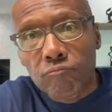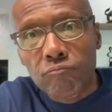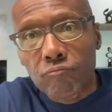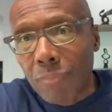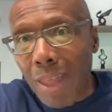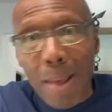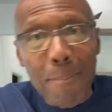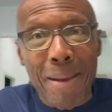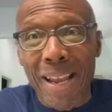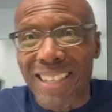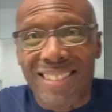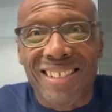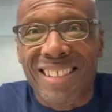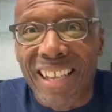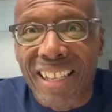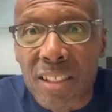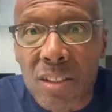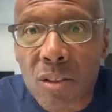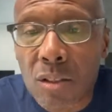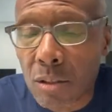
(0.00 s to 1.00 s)
That makes
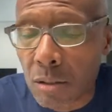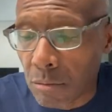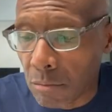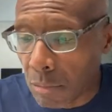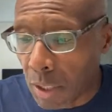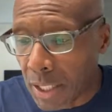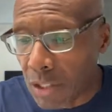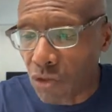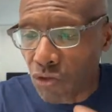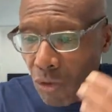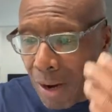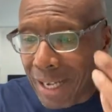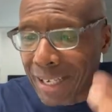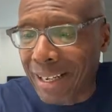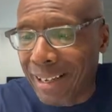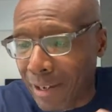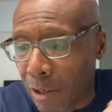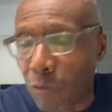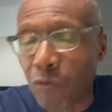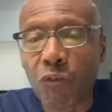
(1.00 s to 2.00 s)
sense. He's trying to
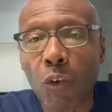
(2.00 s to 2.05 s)
help